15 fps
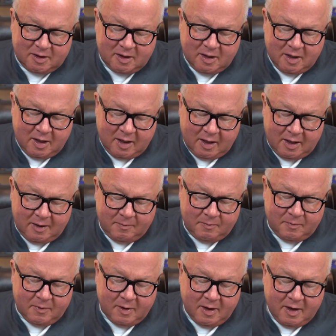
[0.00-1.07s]
Yeah. Um,
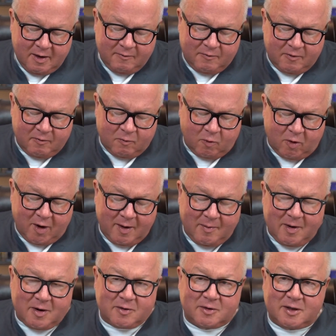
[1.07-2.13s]
if you have worn them
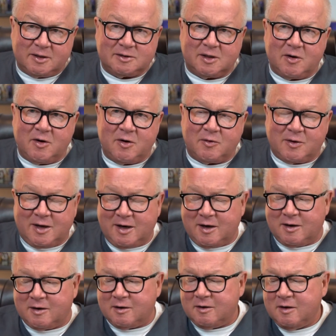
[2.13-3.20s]
100 days ago, I don't
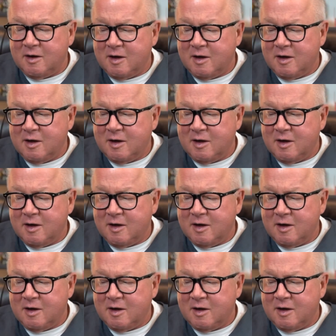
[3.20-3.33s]
care.